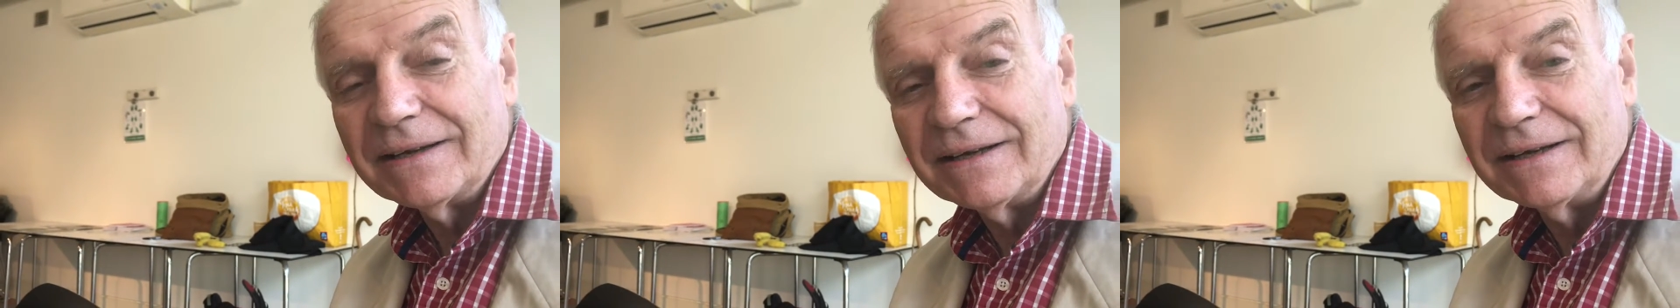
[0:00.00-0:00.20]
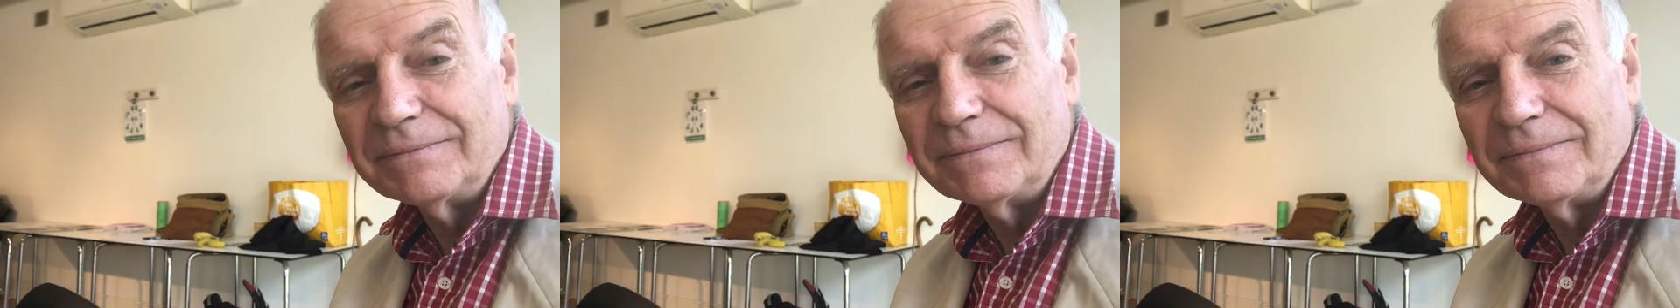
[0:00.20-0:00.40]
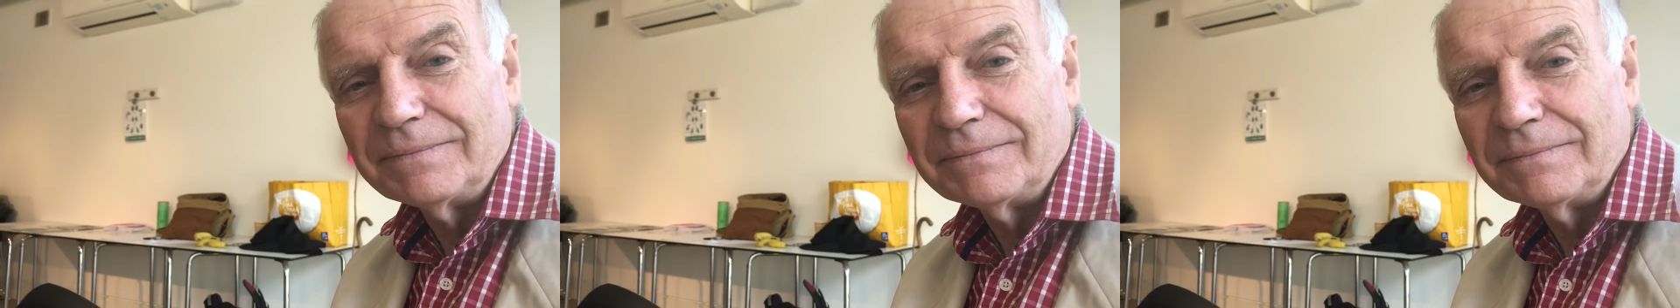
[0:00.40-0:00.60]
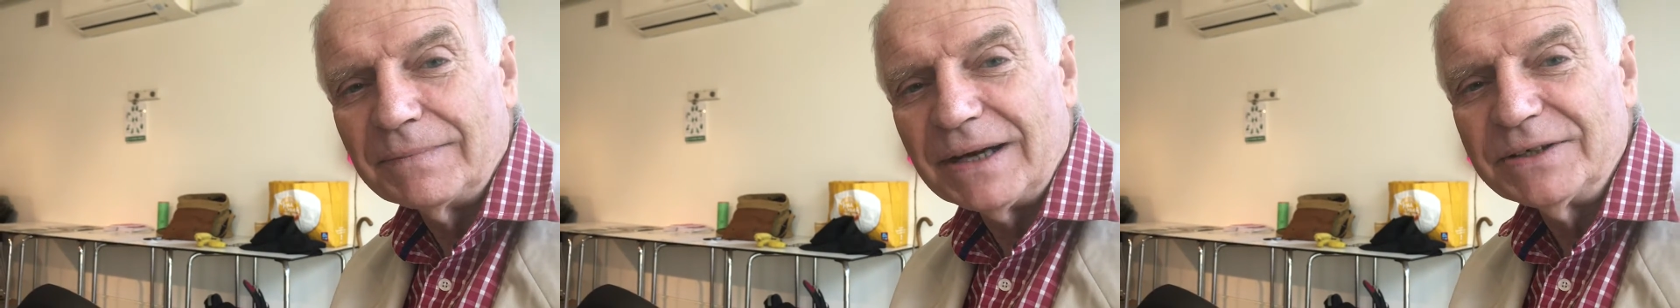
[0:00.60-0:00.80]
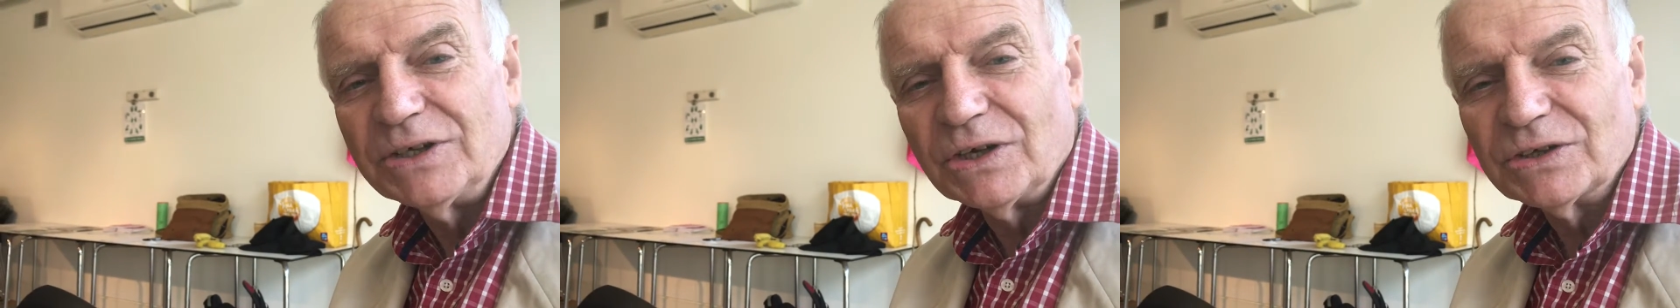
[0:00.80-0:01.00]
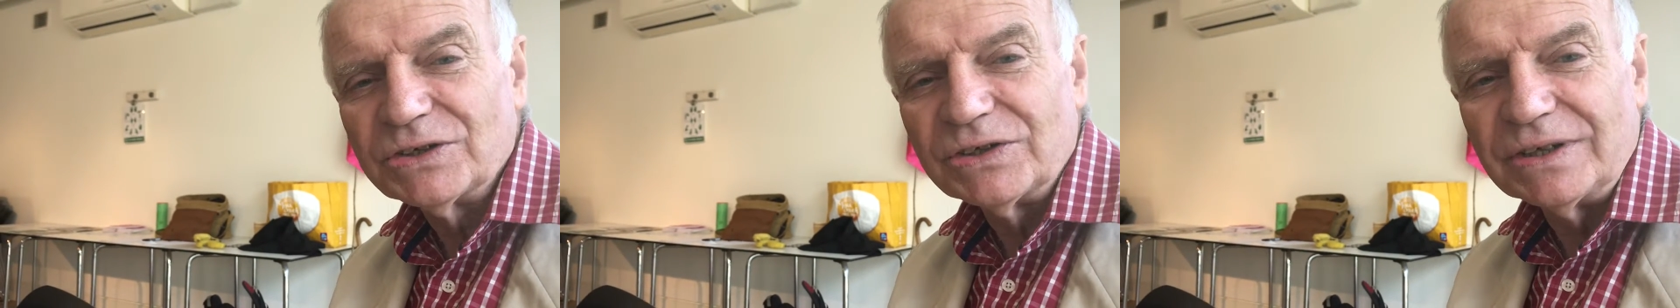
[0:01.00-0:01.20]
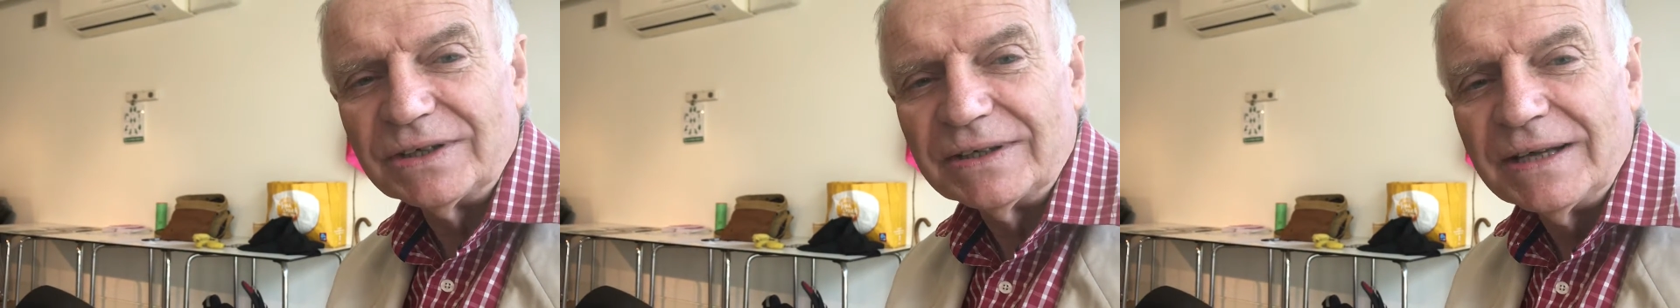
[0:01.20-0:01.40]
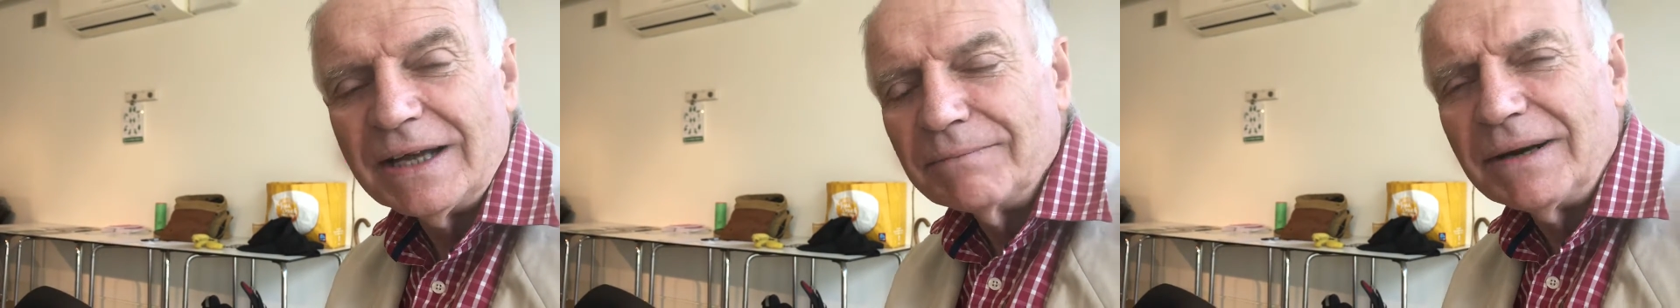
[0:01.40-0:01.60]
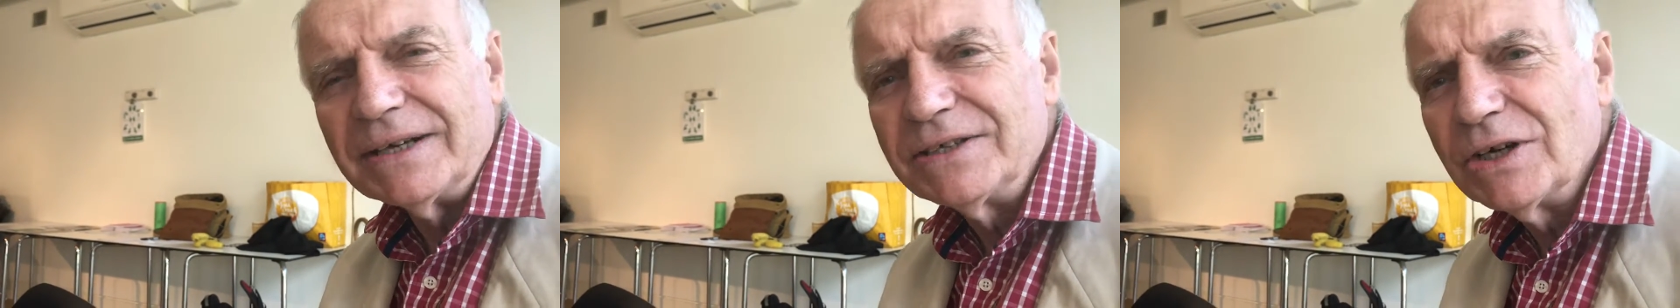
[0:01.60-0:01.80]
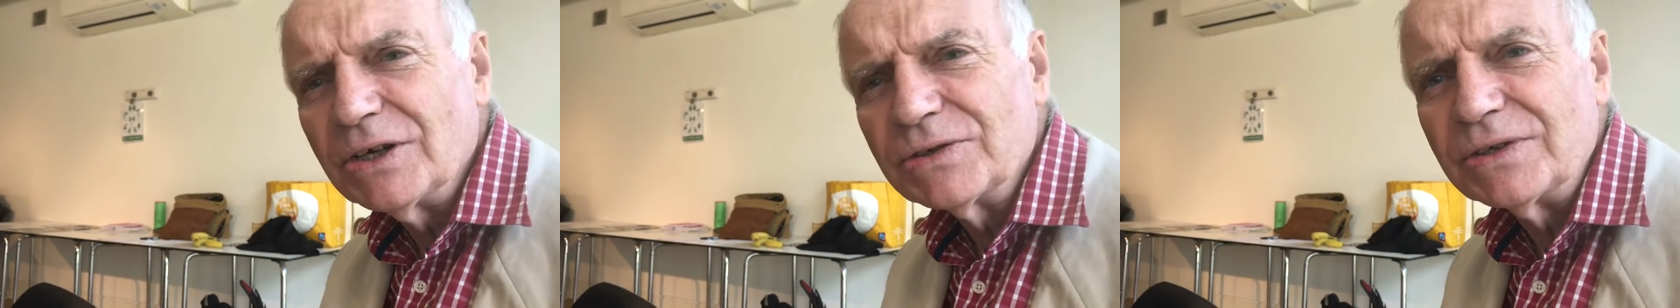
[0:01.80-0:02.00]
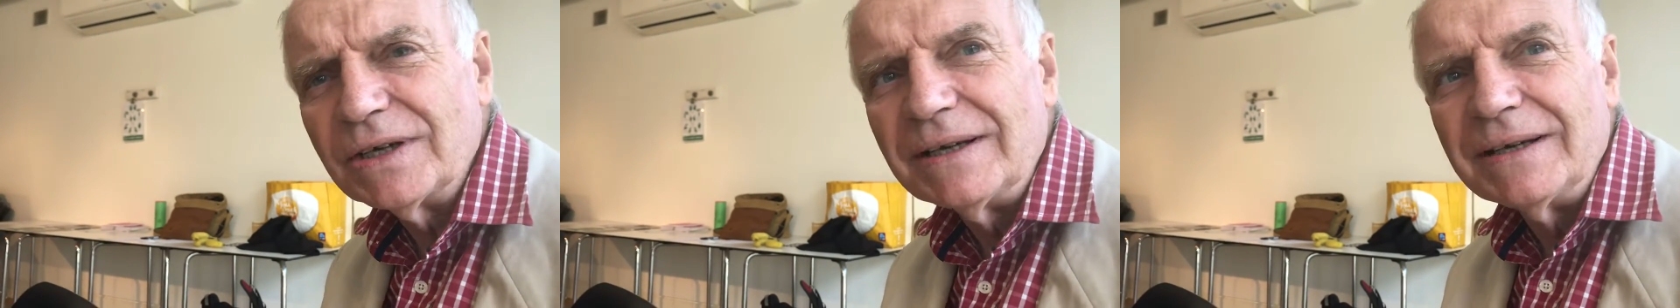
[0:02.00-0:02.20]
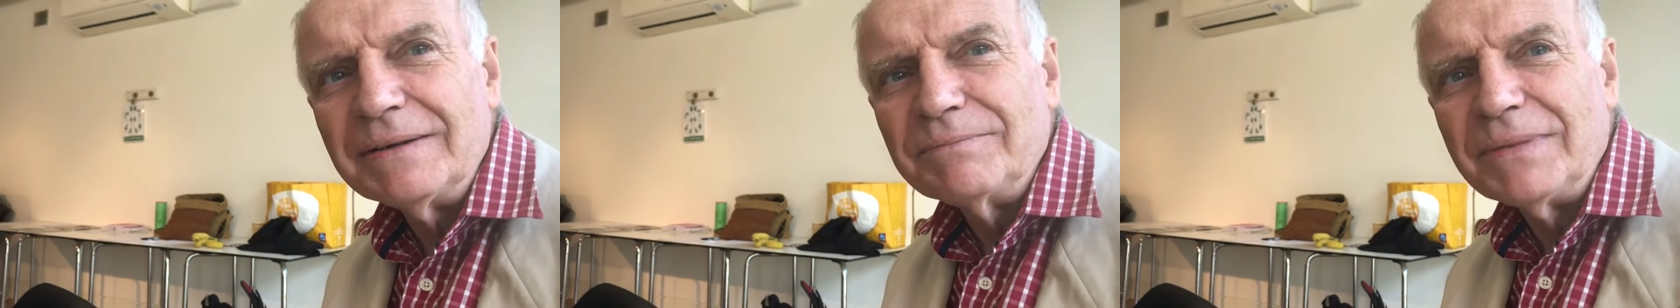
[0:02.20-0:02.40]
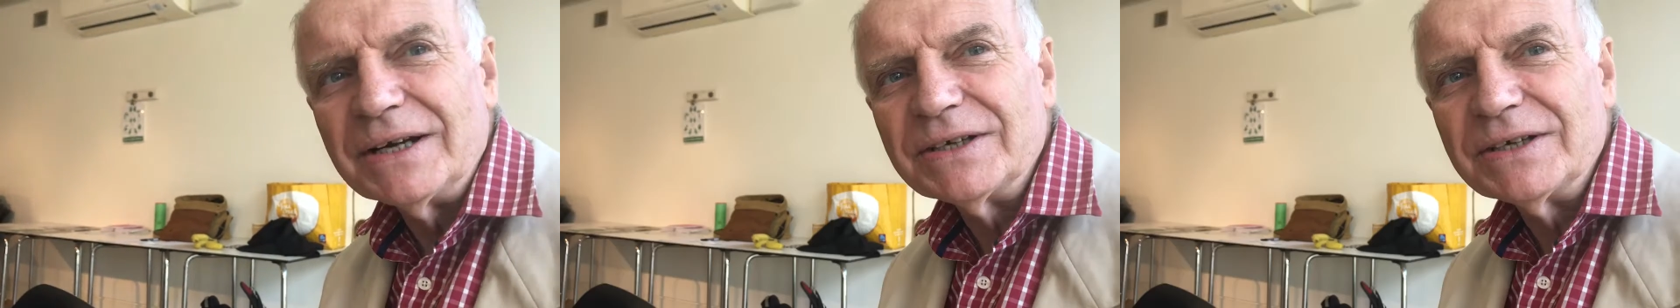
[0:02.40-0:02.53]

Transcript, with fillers: Um, your, your my, doctorate, your, my, doctorate,